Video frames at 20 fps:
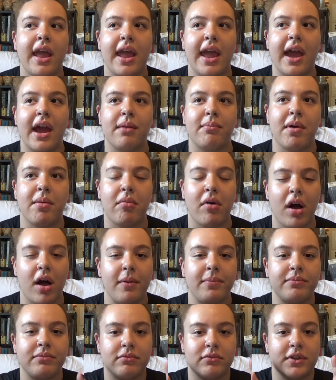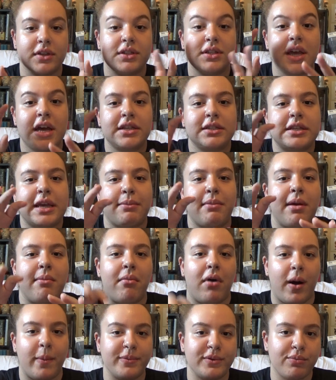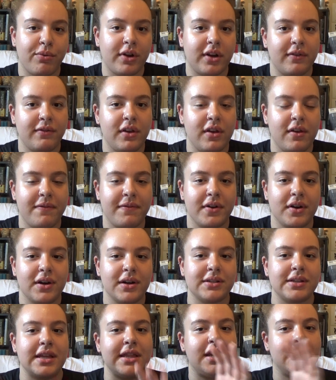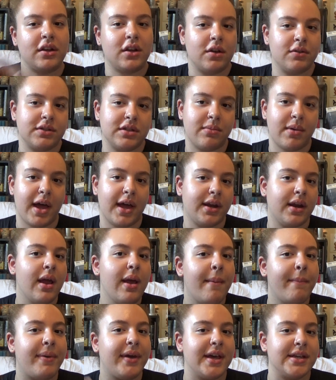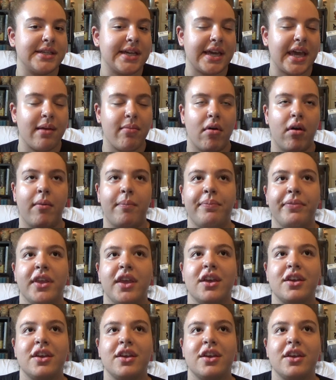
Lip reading: And my mom, this has like my mom's point of view first and then it goes into mine because I came home.